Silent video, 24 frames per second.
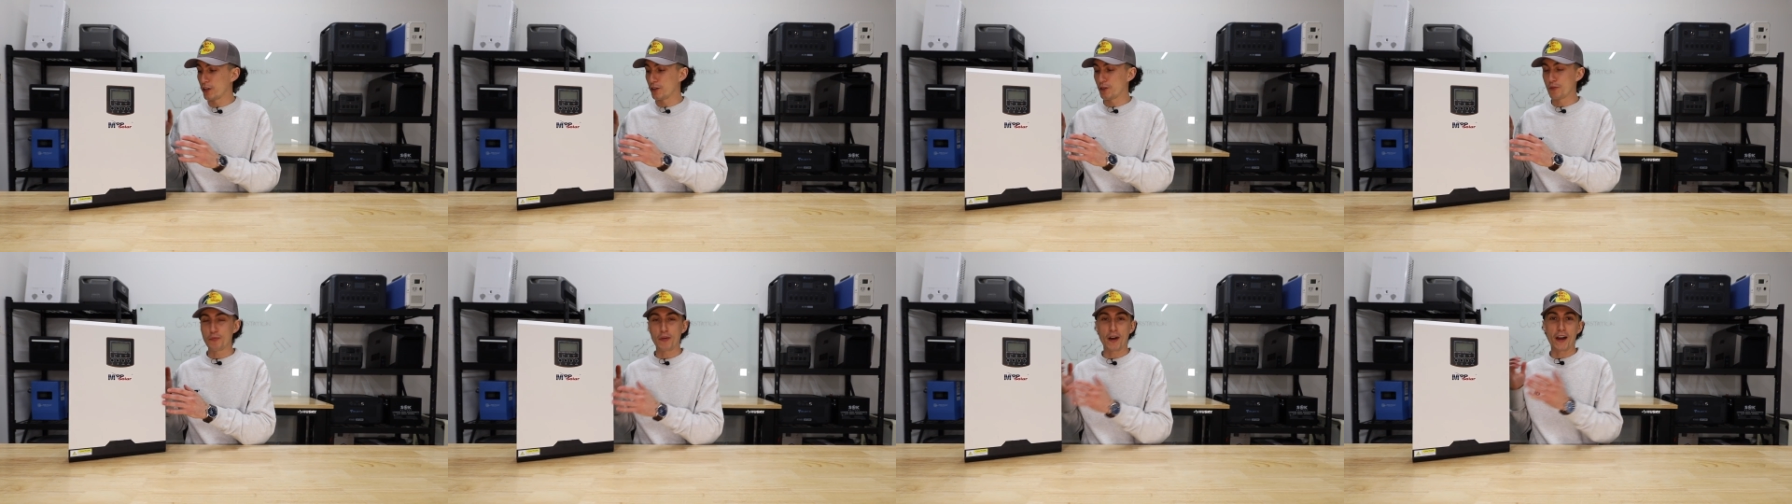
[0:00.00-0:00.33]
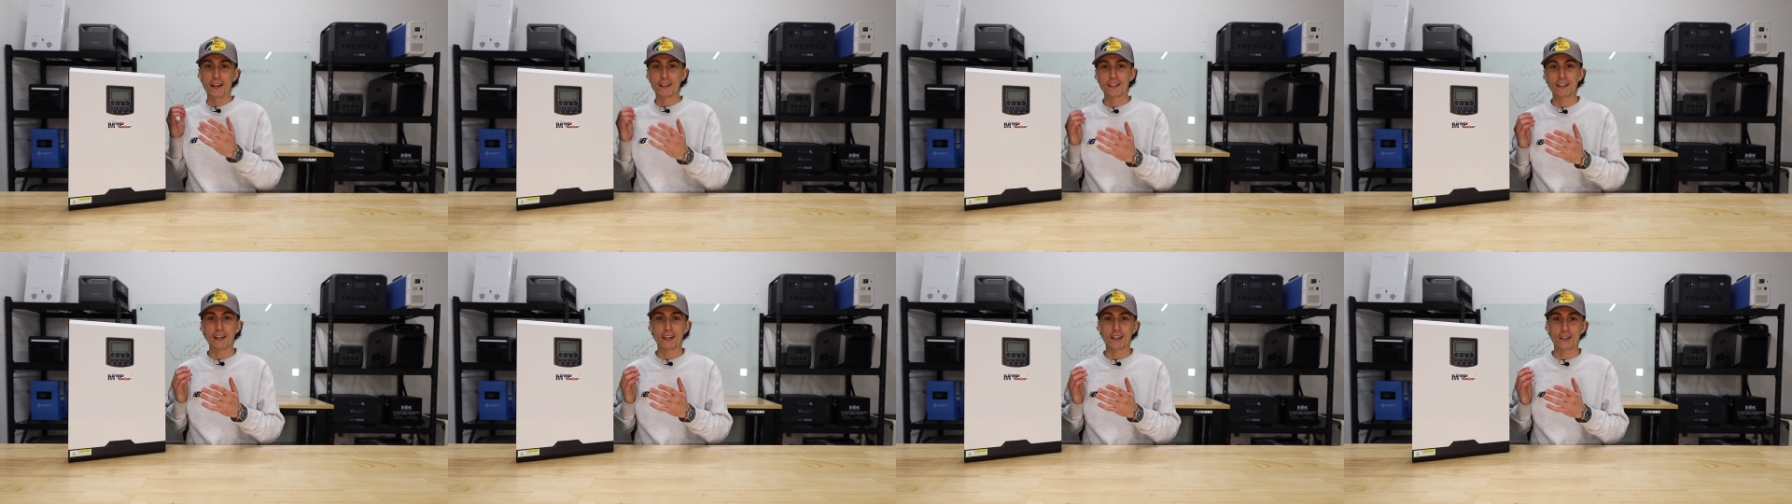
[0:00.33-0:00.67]
you buy a
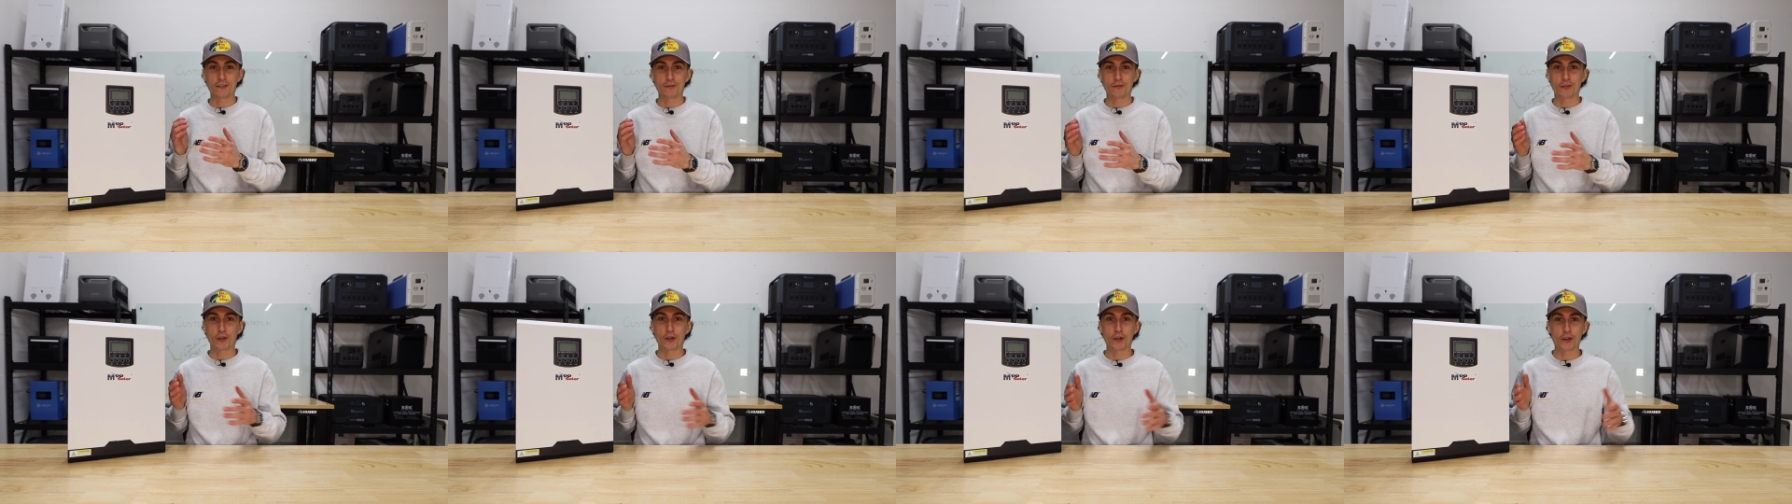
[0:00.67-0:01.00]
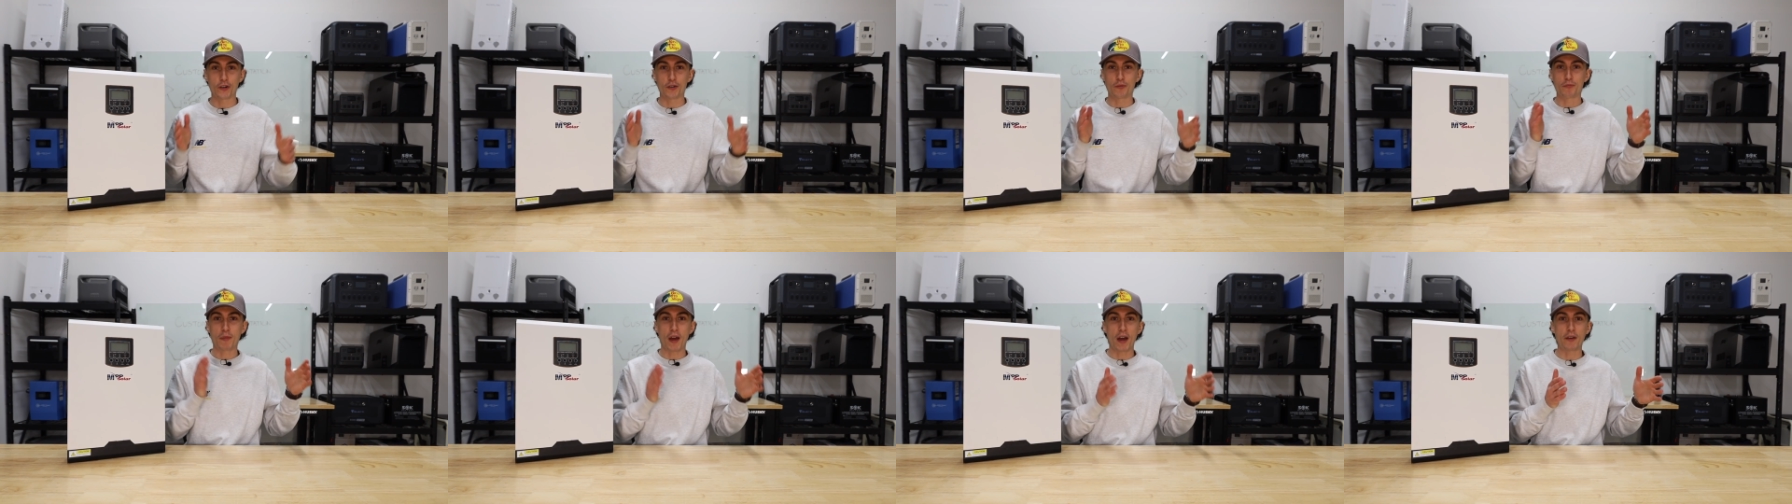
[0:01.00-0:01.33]
second
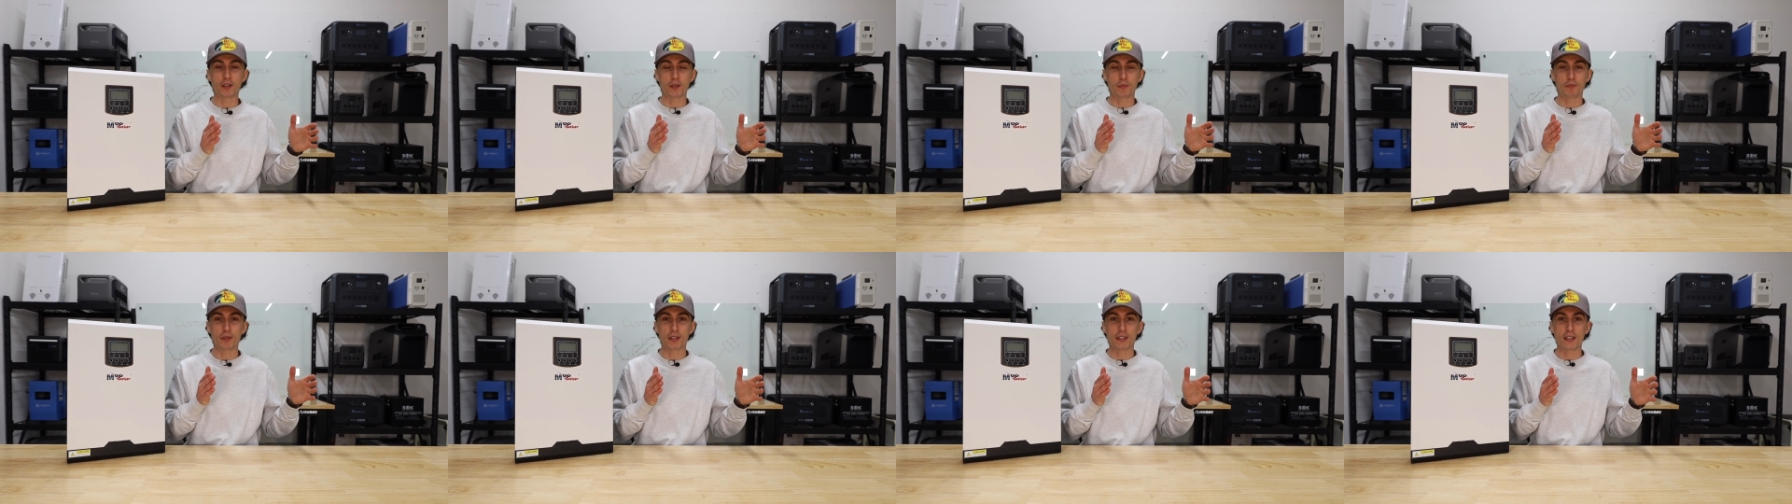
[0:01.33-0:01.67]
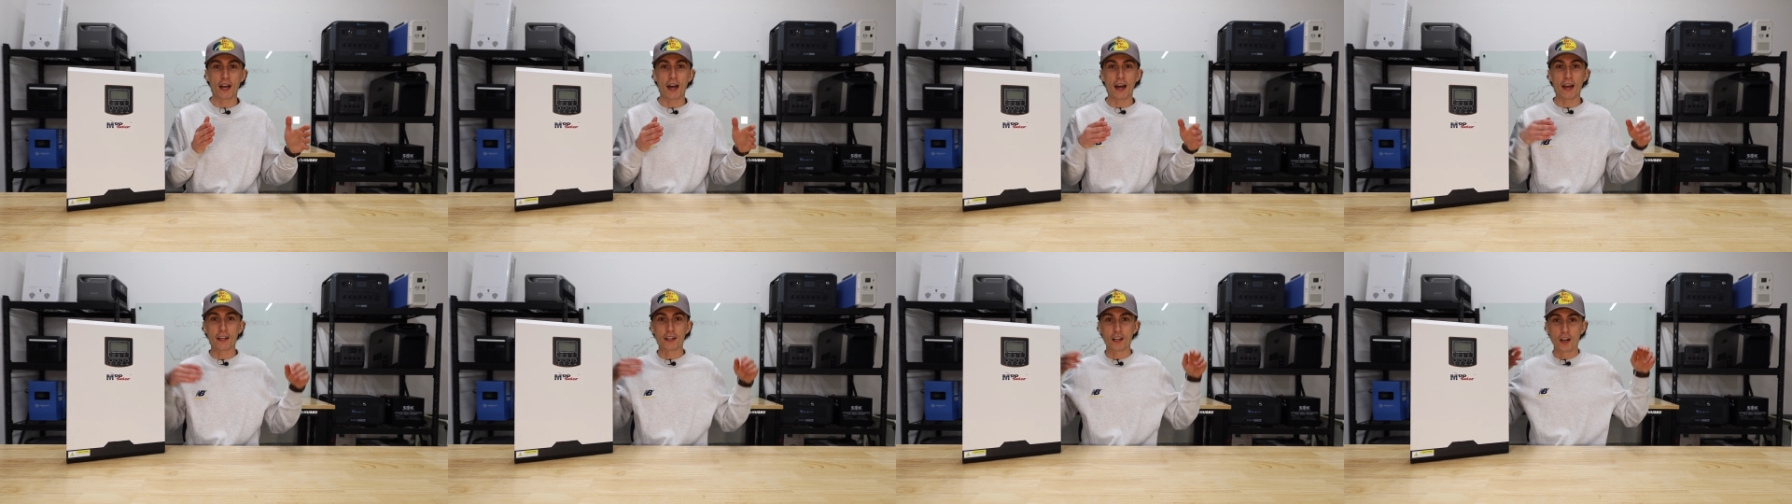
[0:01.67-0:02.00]
inverter, mount it
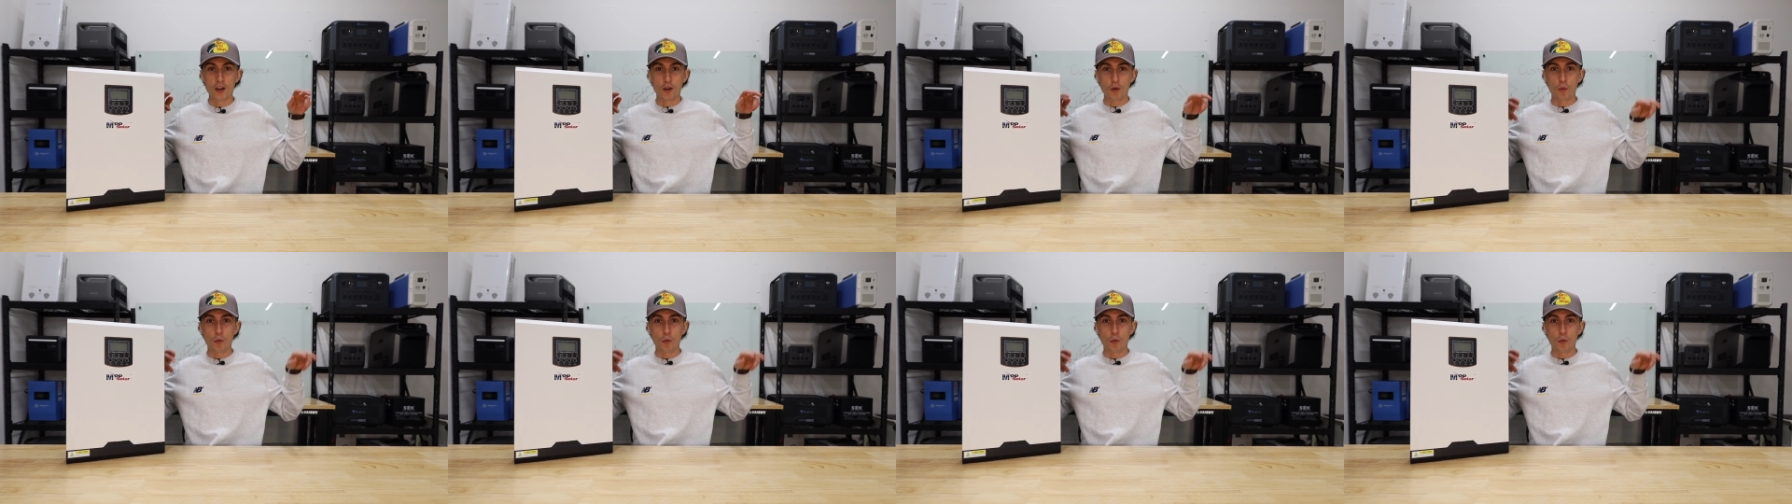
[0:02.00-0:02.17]
beside,